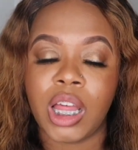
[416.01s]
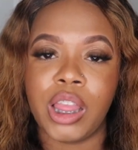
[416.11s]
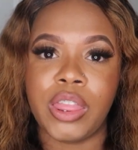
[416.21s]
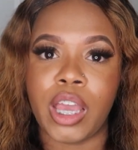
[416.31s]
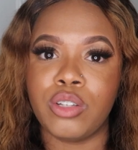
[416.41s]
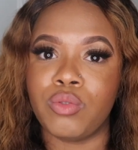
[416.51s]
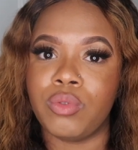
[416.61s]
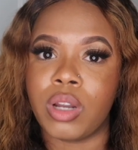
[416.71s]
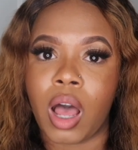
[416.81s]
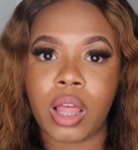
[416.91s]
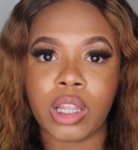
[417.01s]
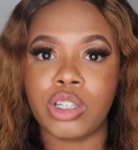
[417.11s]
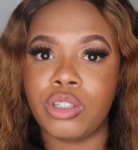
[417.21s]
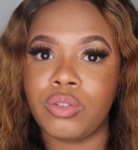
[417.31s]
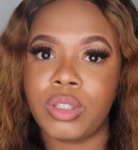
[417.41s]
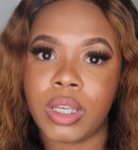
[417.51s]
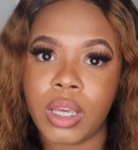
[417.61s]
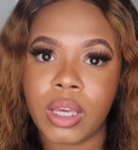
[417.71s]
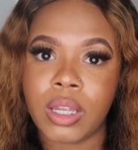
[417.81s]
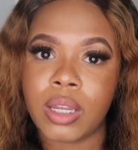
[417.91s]
they do not let you
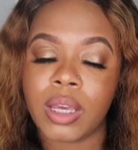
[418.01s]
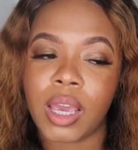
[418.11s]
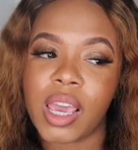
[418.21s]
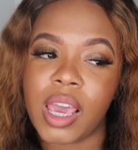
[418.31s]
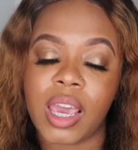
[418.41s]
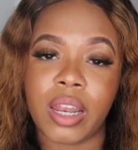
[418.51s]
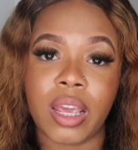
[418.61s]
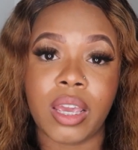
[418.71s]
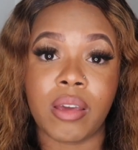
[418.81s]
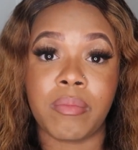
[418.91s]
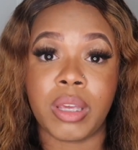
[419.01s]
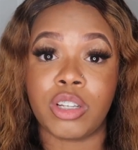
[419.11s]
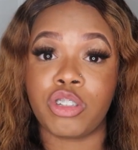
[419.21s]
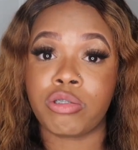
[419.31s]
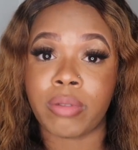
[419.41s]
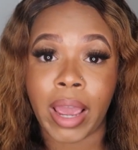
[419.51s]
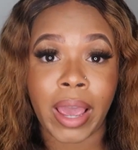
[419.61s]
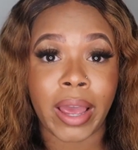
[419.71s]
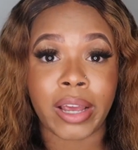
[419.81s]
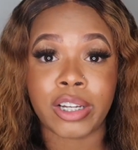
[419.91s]
see it, and it could be
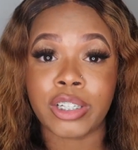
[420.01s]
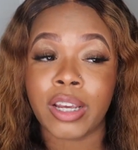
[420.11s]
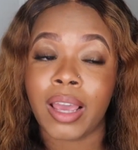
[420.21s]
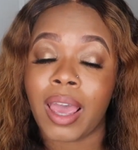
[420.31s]
trash,